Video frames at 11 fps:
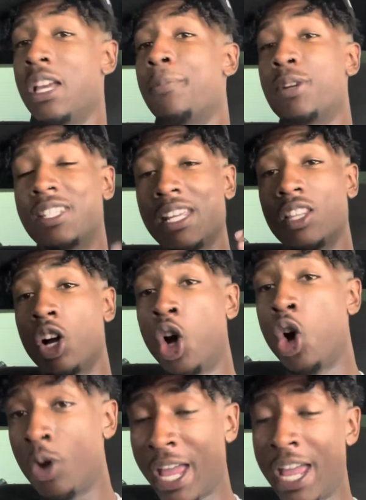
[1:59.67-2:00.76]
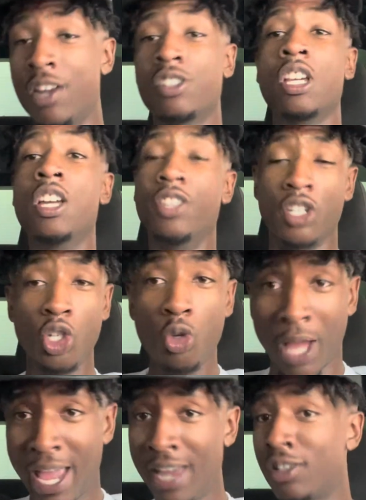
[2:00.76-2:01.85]
Appreciate the old haters, the new
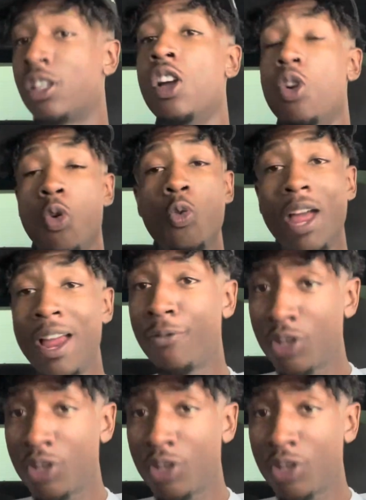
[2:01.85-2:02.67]
haters, whoever